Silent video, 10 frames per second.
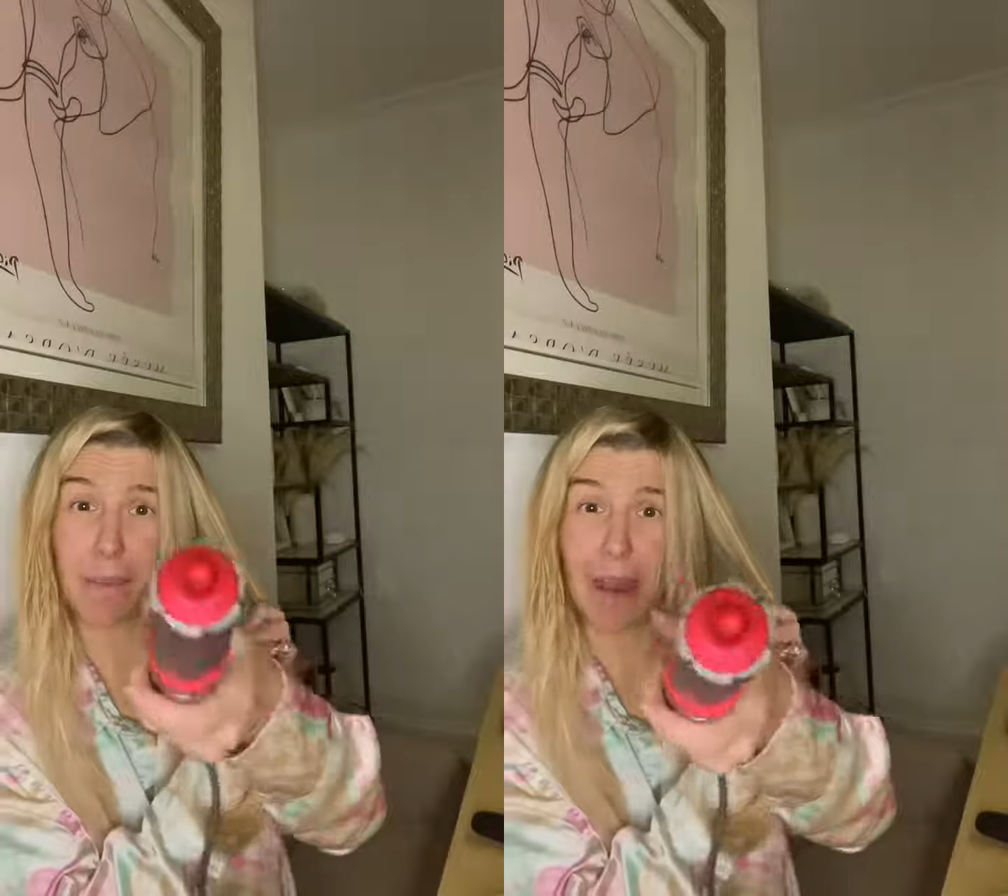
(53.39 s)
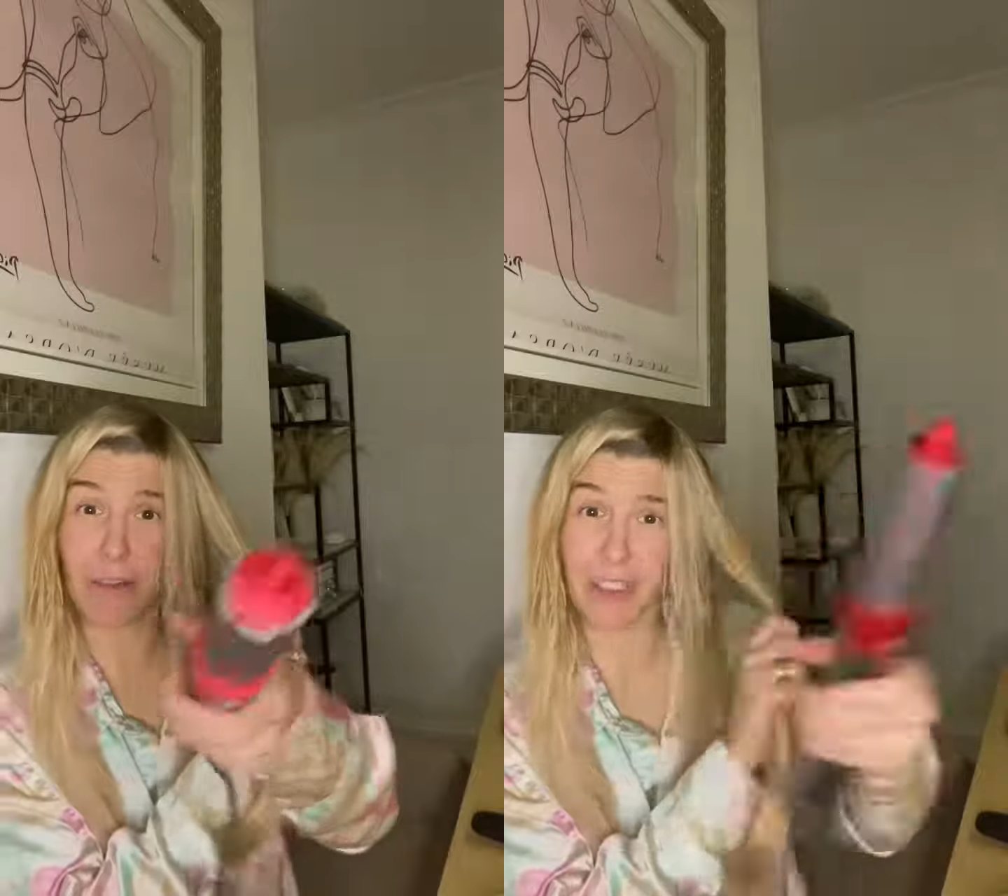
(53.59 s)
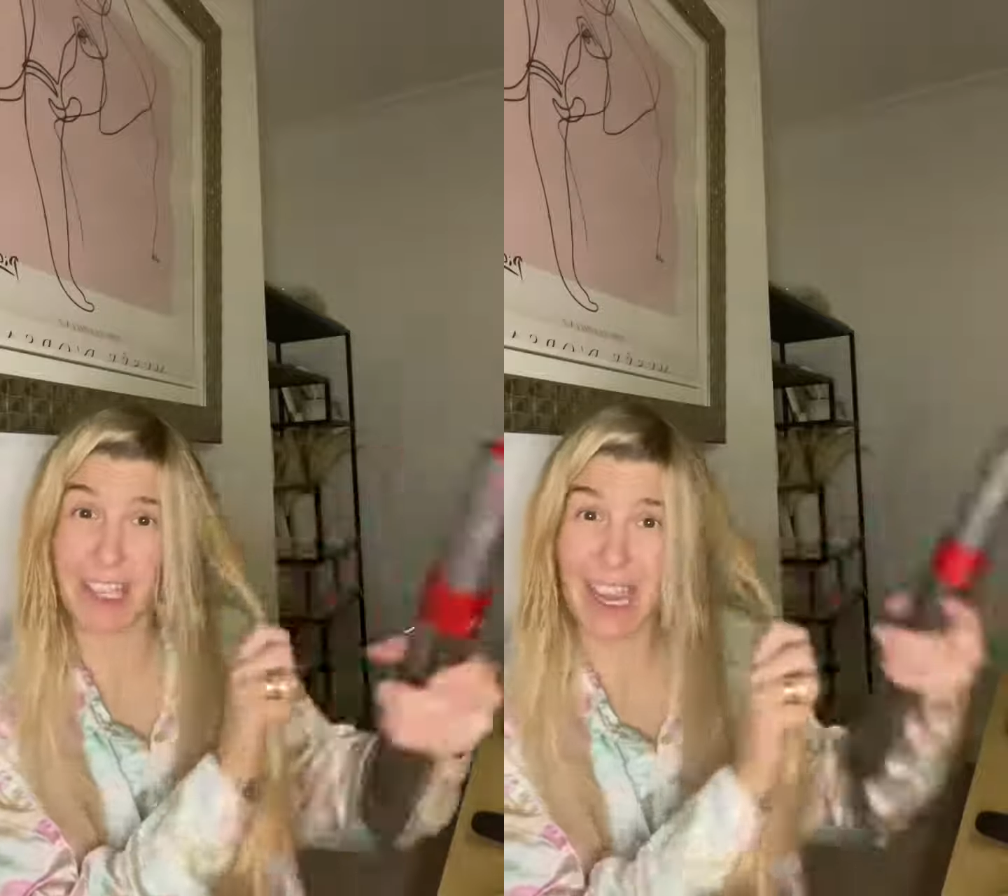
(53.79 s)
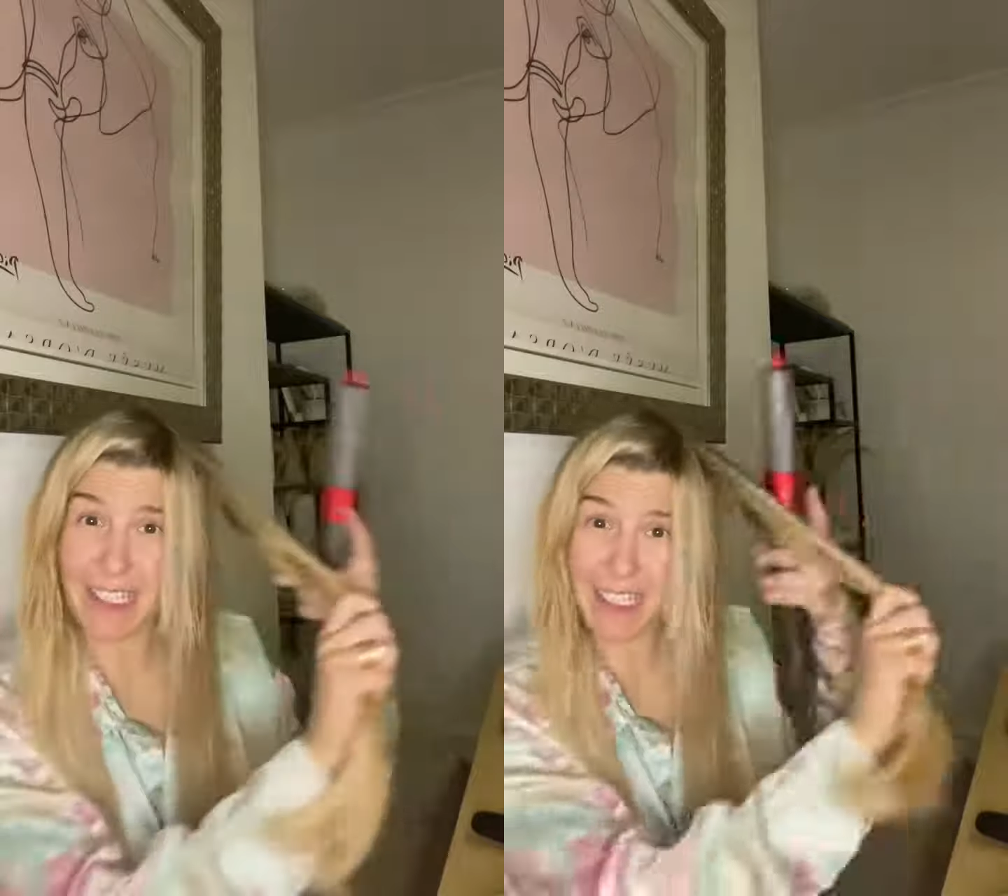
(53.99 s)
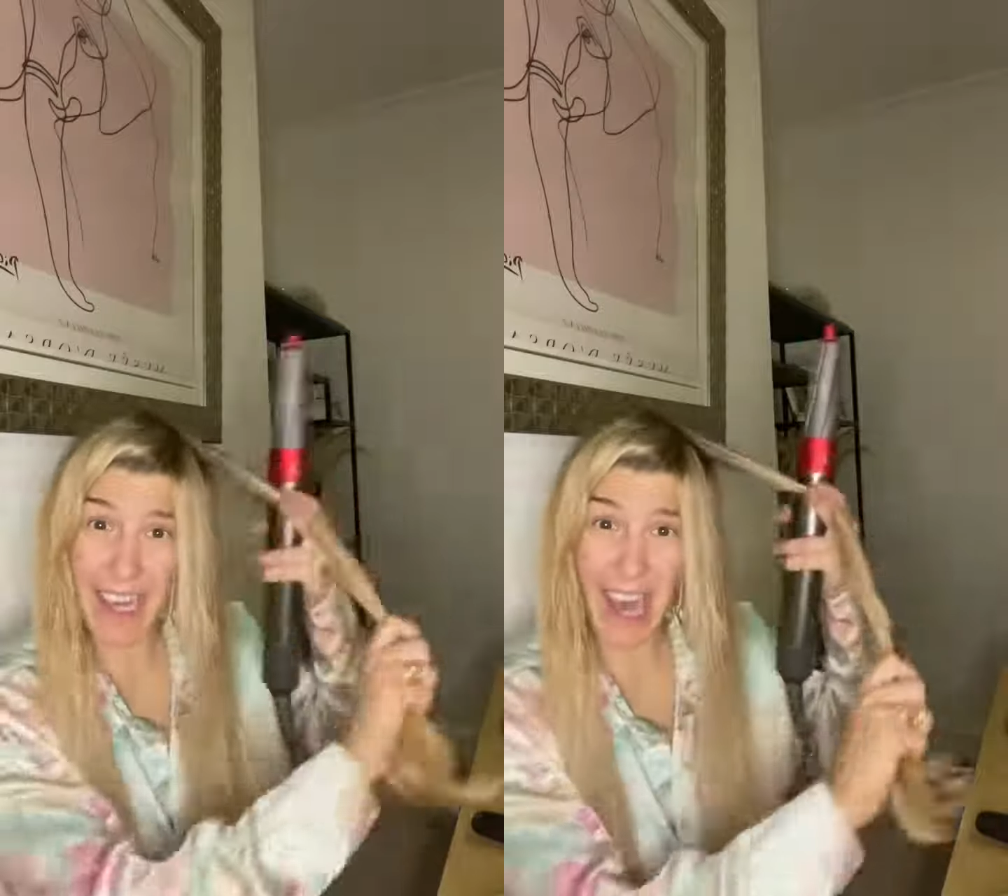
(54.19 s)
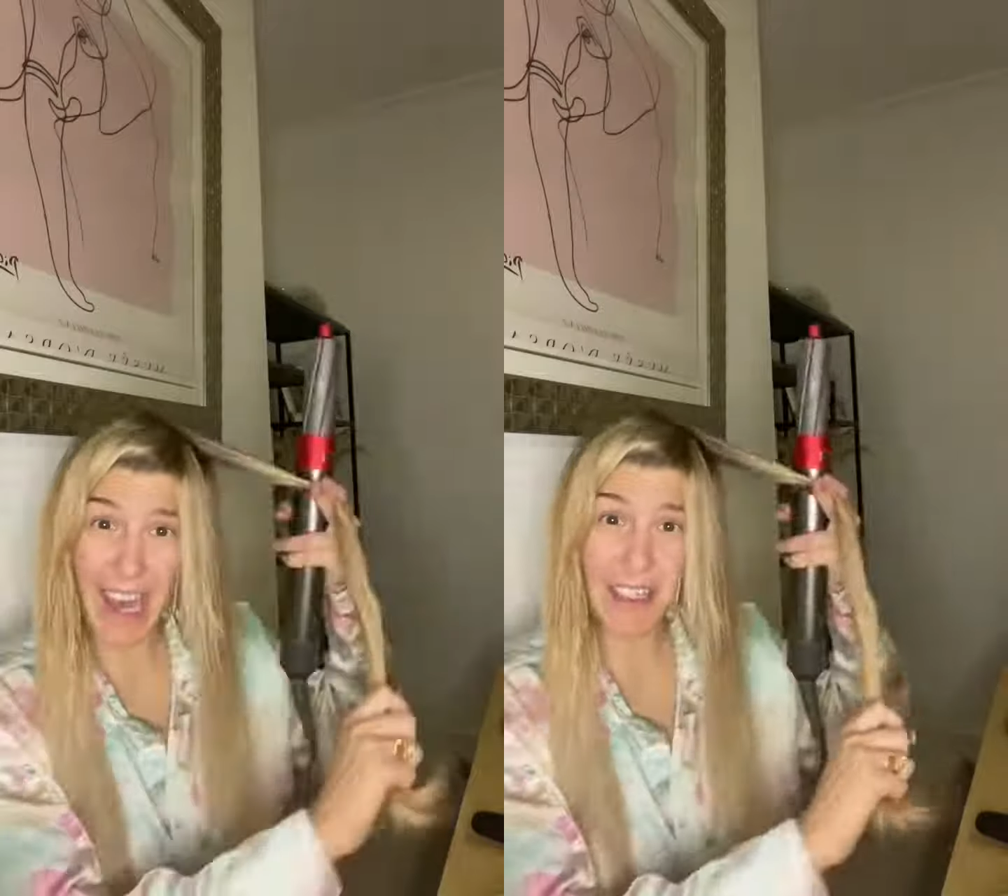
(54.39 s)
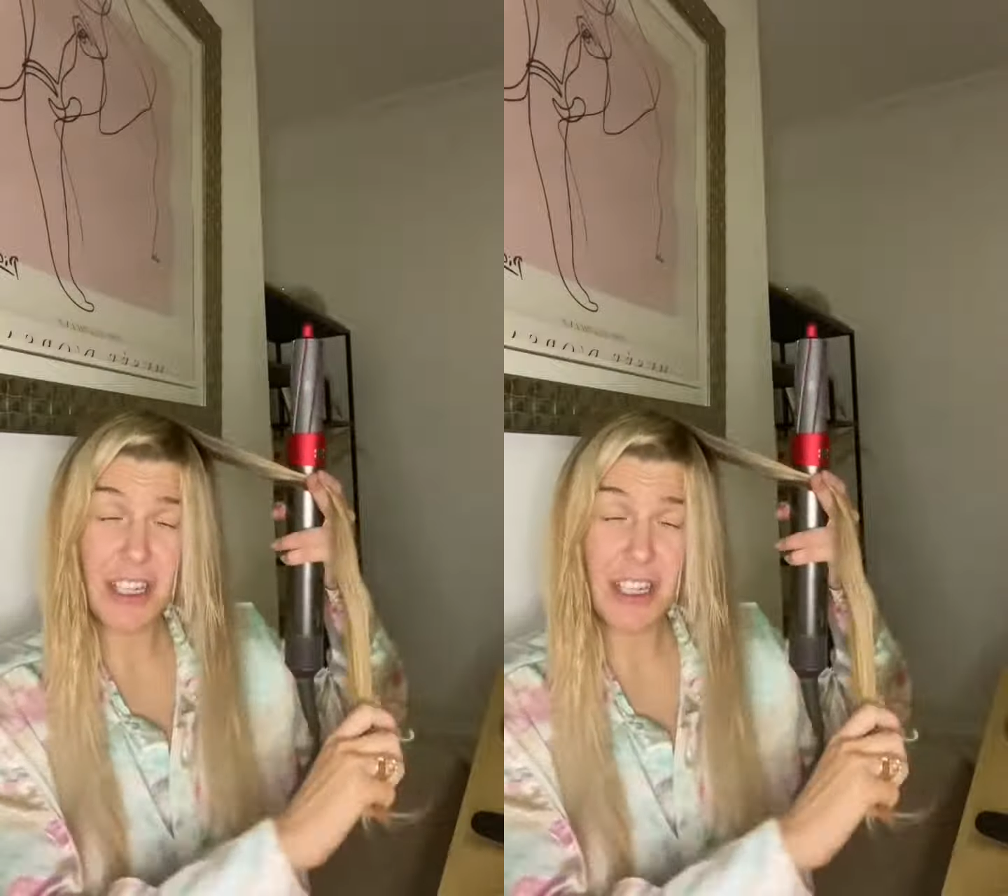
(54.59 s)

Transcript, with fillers: barrel Dyson head.